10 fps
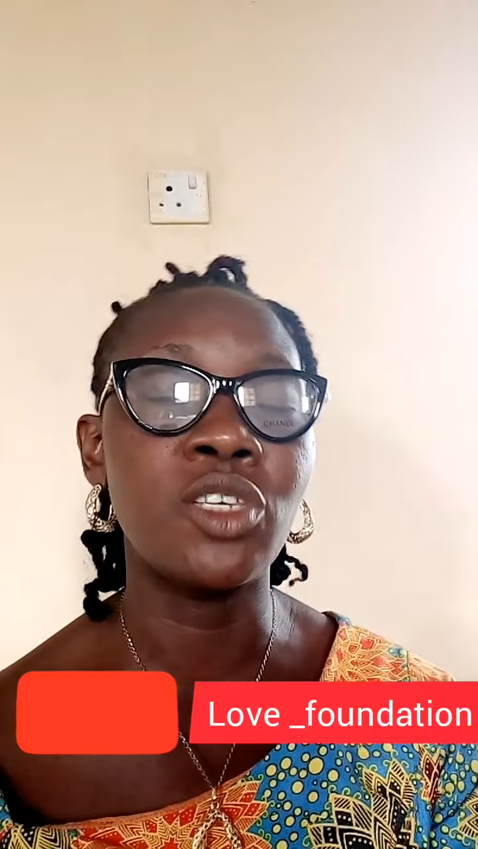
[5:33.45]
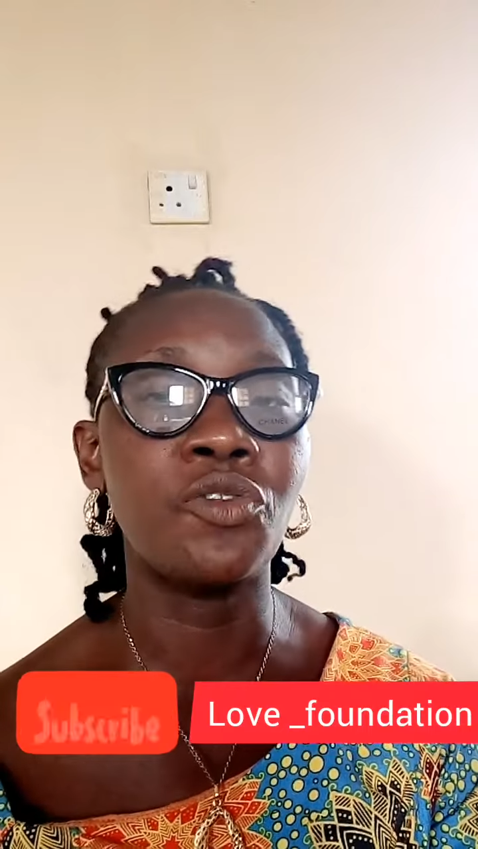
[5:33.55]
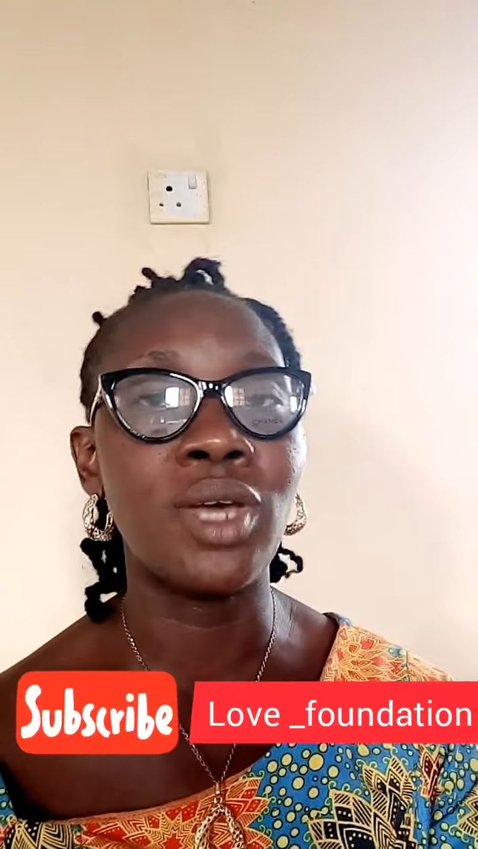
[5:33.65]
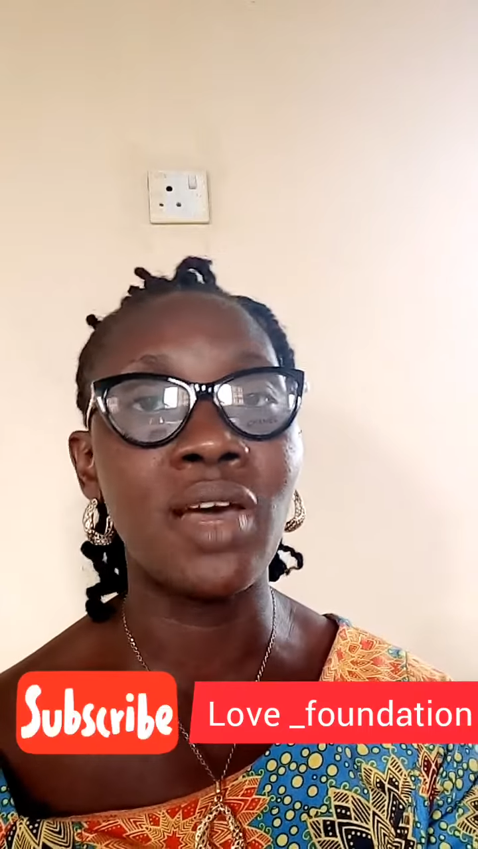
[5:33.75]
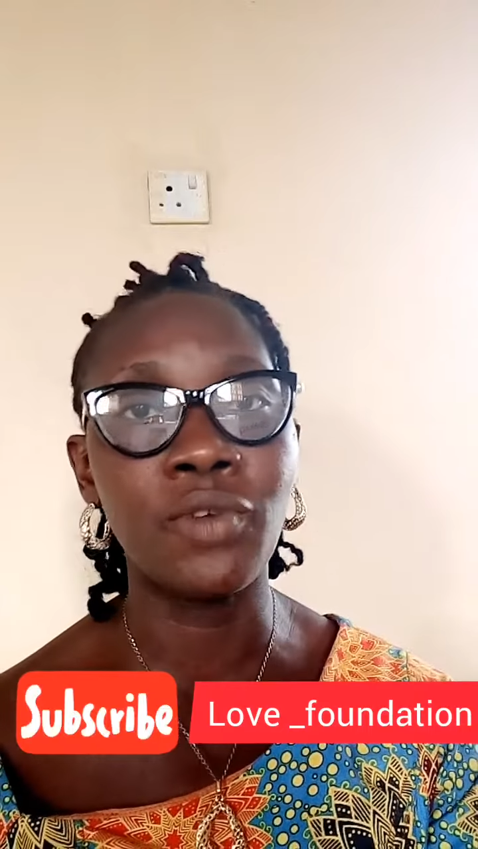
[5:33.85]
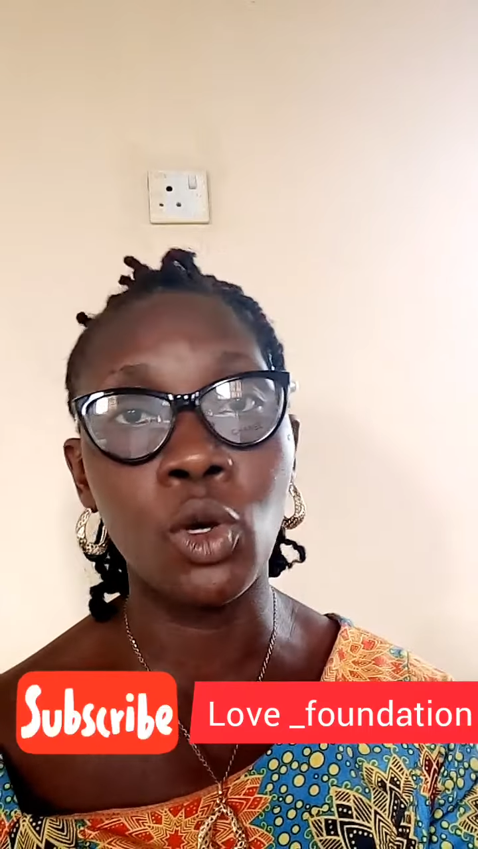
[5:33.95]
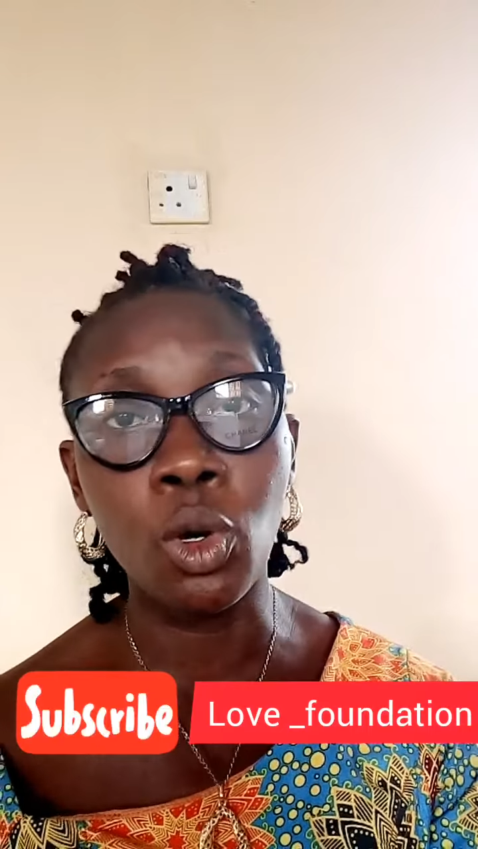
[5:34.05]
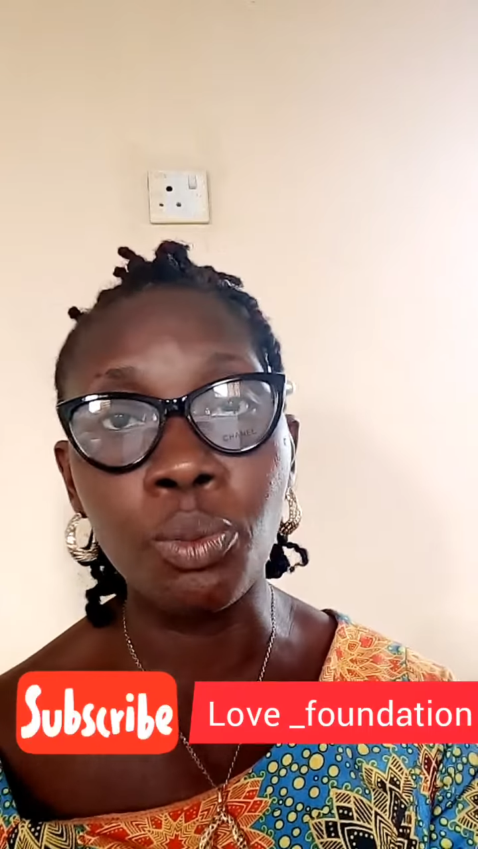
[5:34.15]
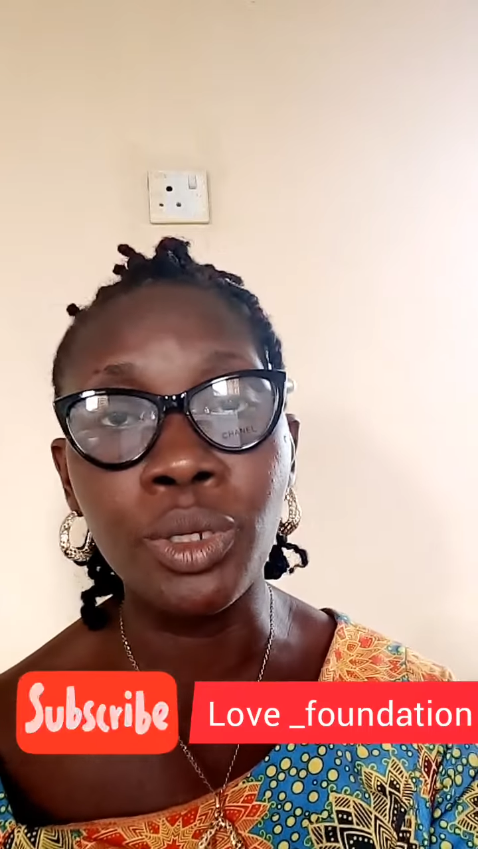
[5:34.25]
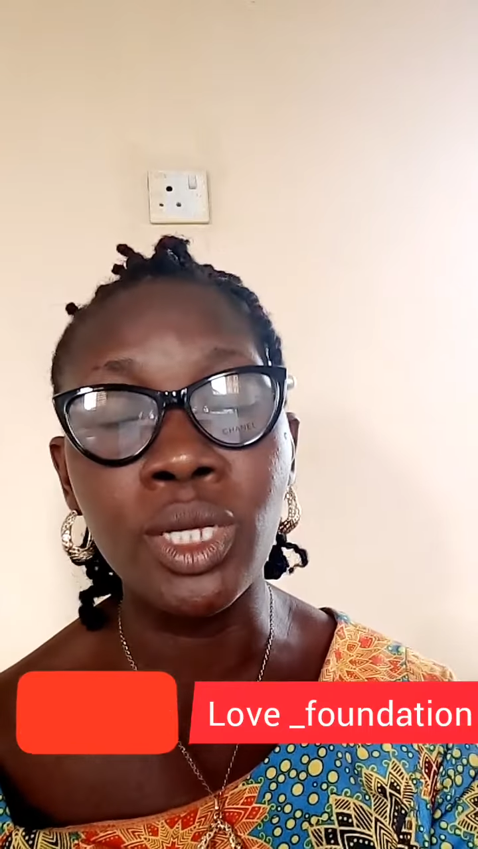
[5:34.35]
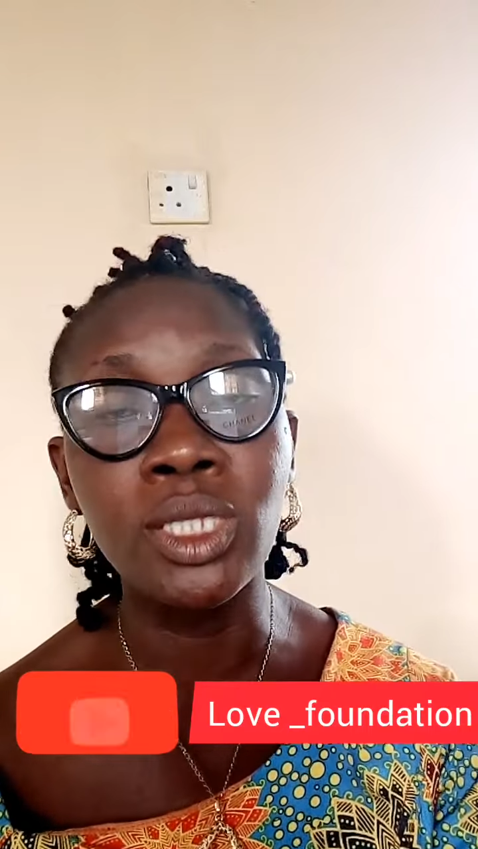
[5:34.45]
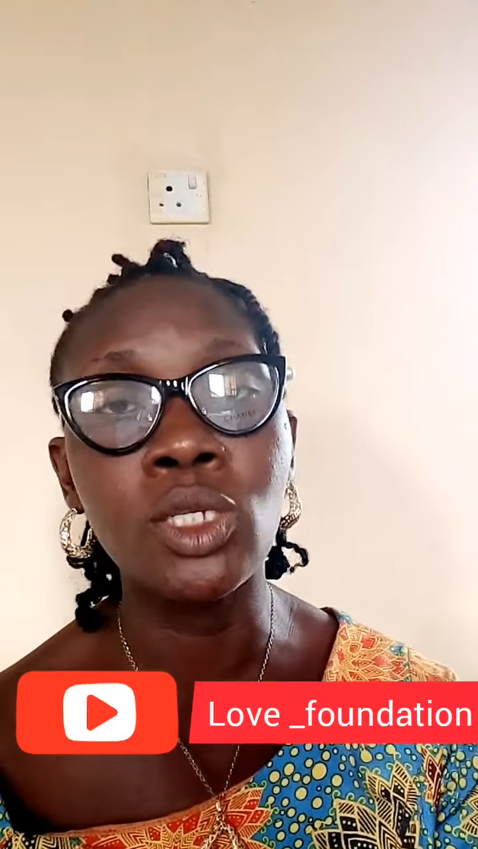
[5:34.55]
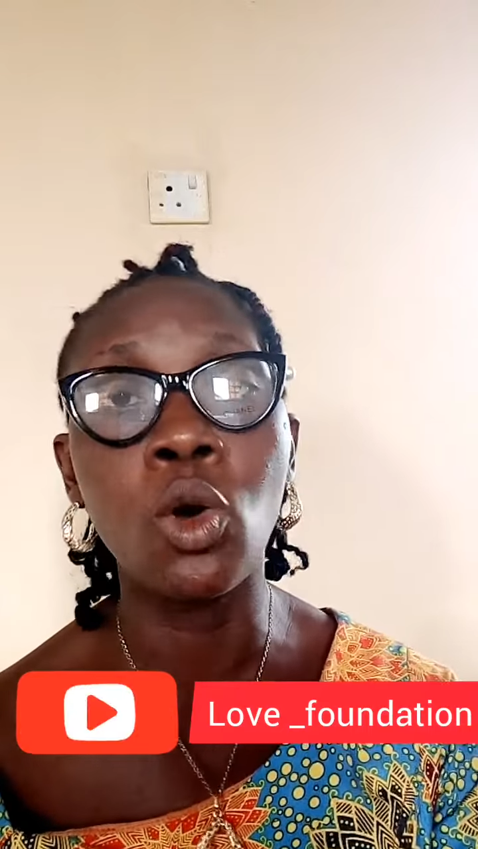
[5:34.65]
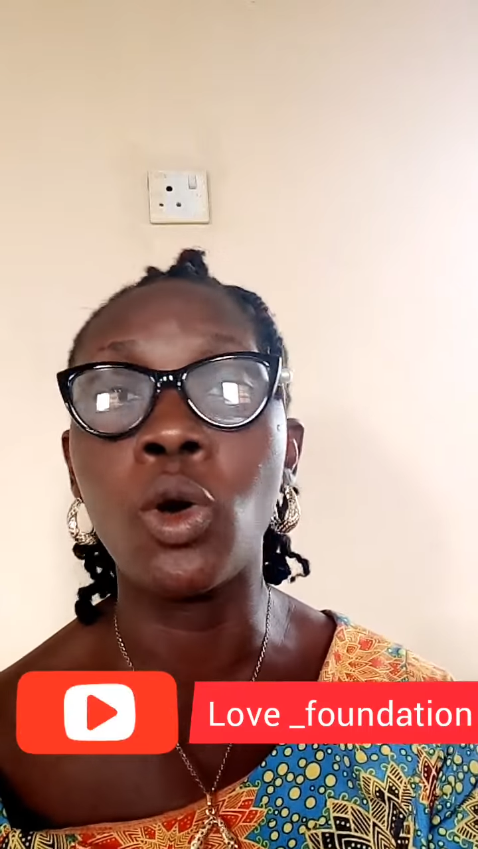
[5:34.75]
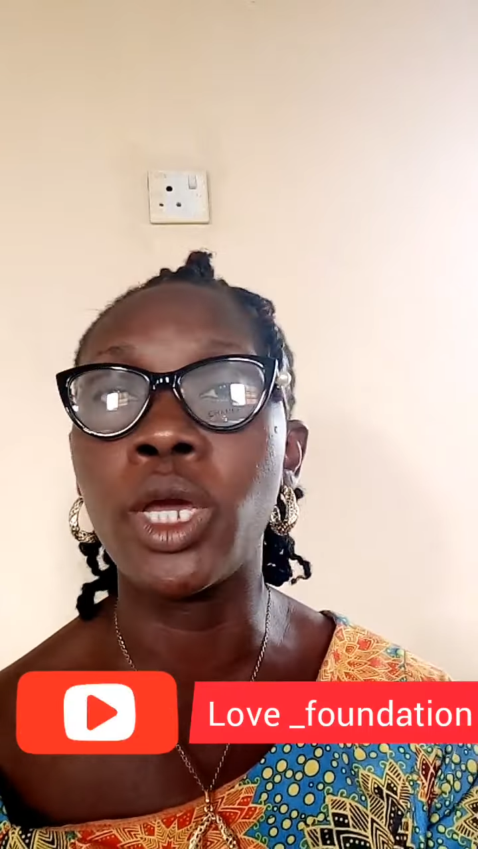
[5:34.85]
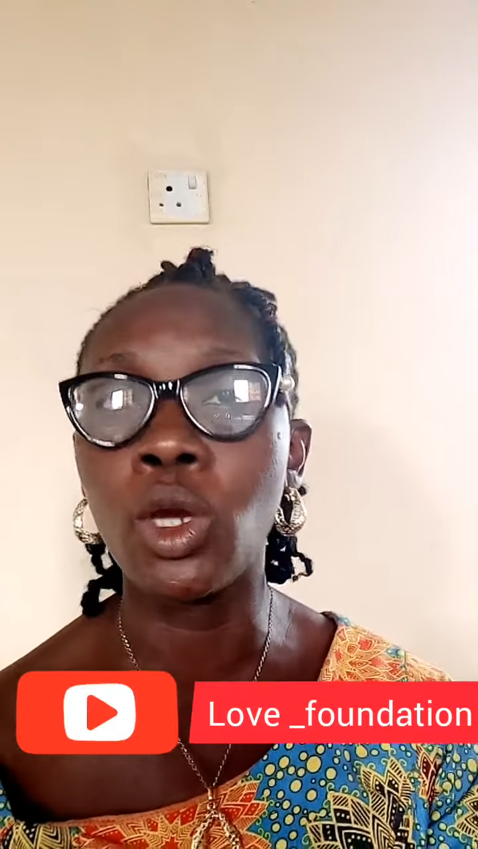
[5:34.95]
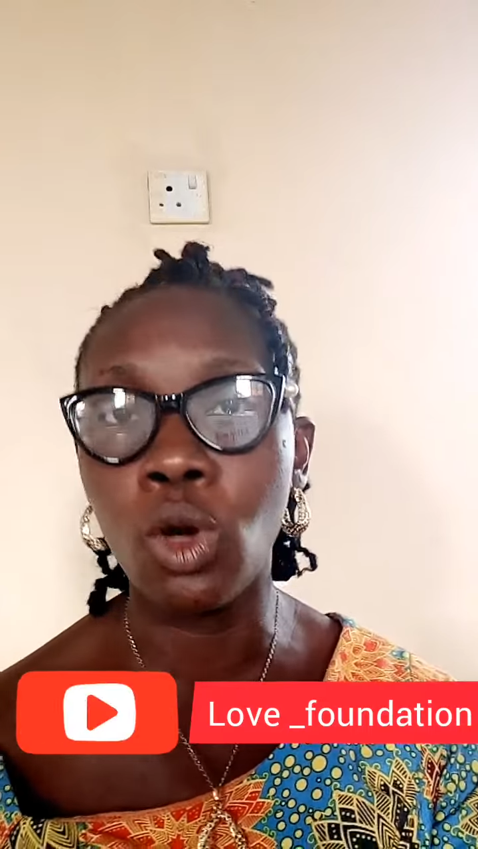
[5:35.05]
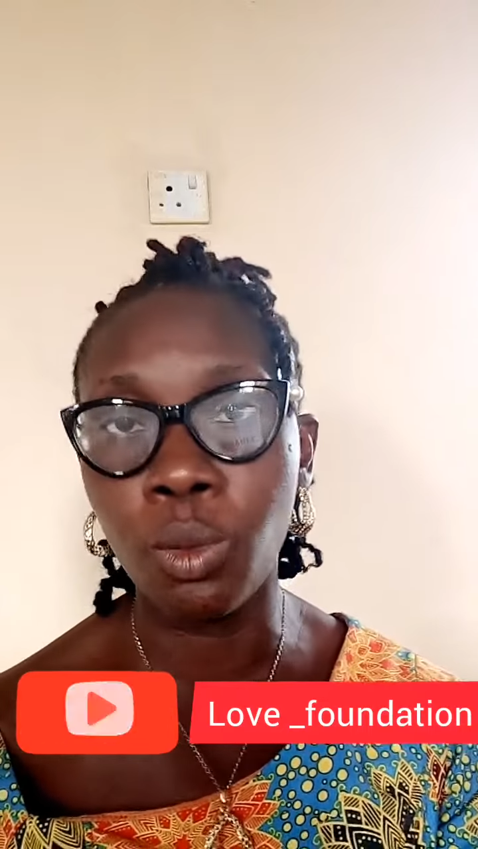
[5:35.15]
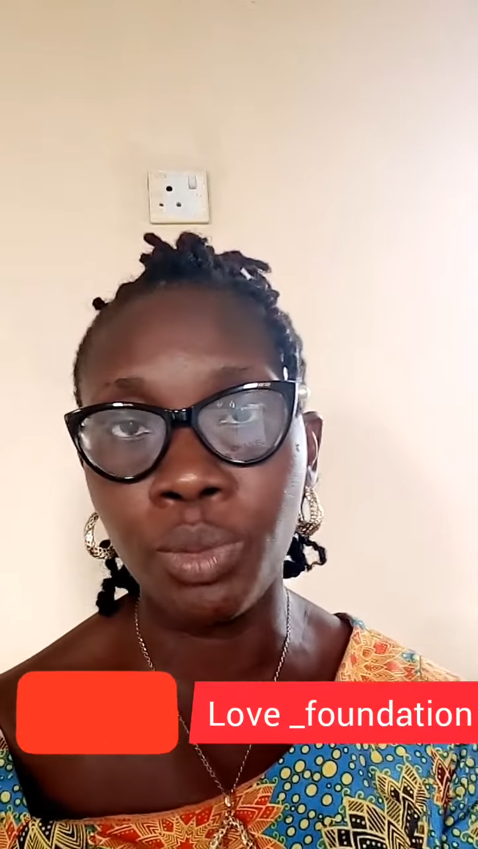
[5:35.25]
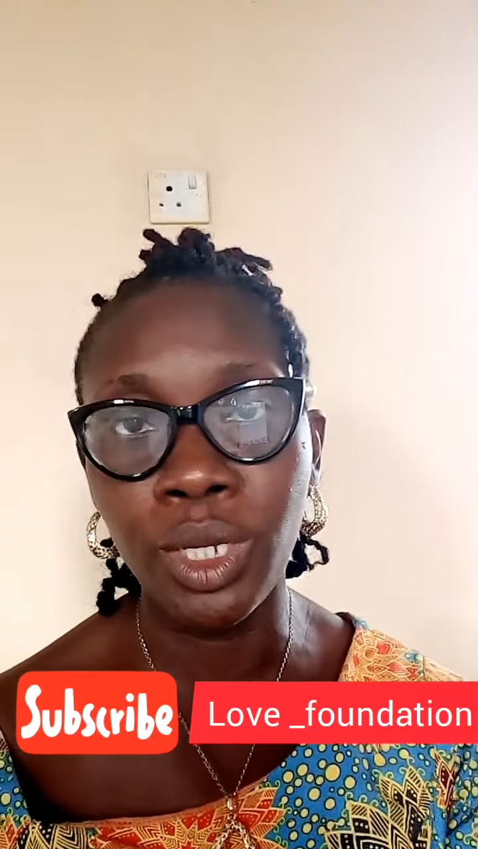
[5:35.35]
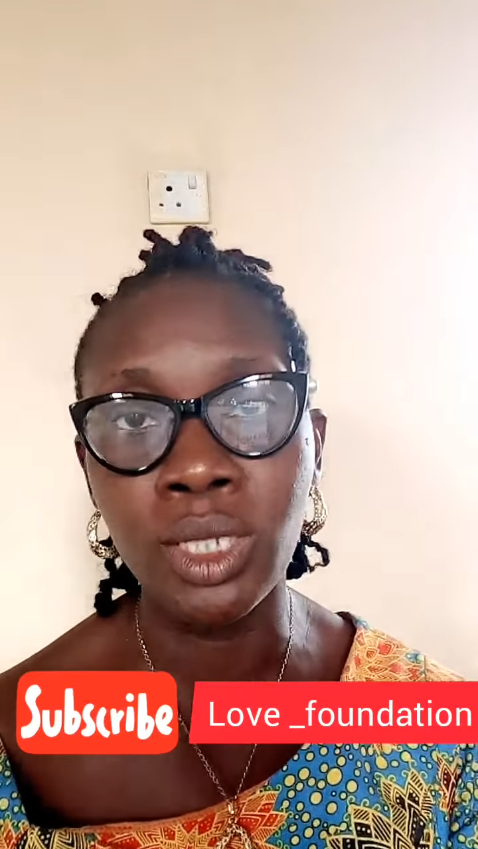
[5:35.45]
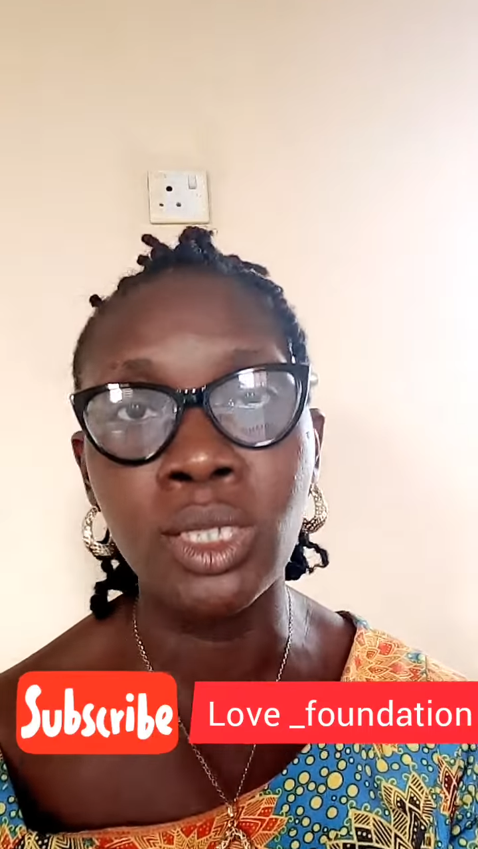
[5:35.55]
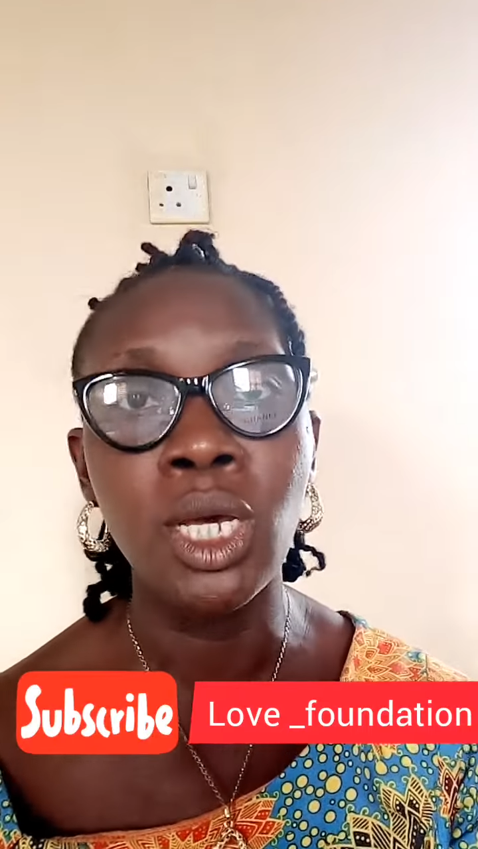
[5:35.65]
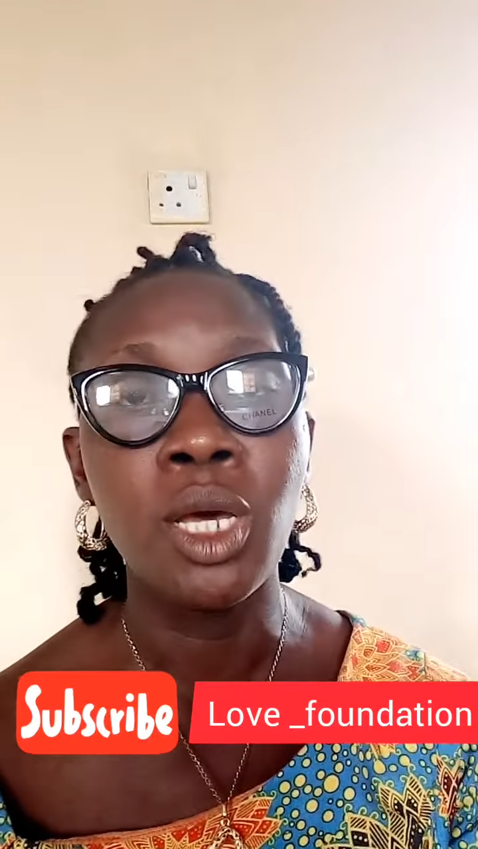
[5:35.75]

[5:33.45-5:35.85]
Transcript: if you have a complete or incomplete